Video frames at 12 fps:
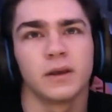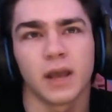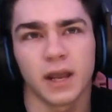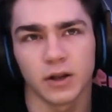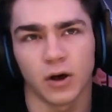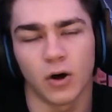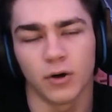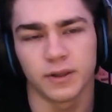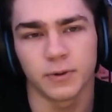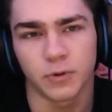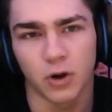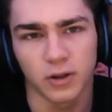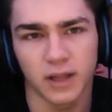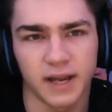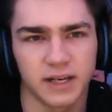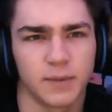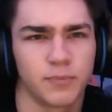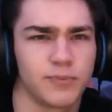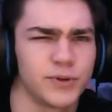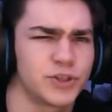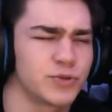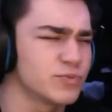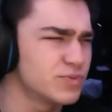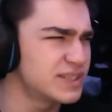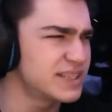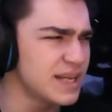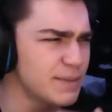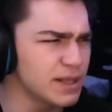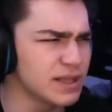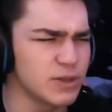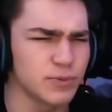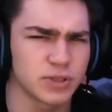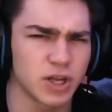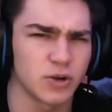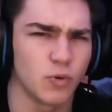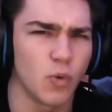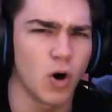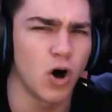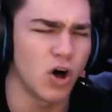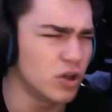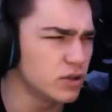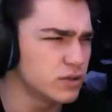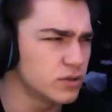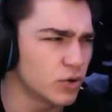and they were all lined up, which seemingly was on a wall